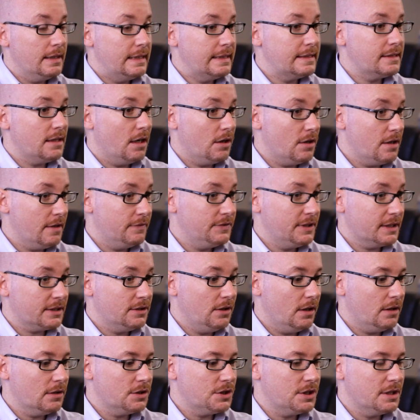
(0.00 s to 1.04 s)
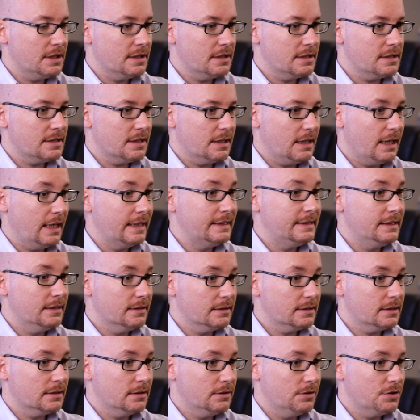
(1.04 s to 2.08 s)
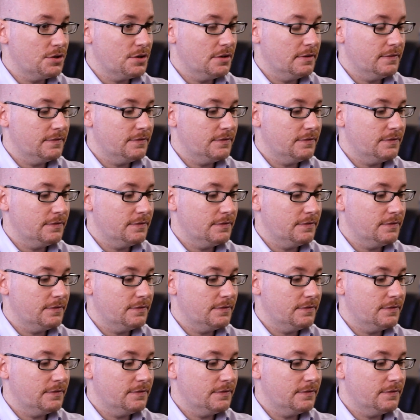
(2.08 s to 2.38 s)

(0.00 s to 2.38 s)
This RF technology is an ideal solution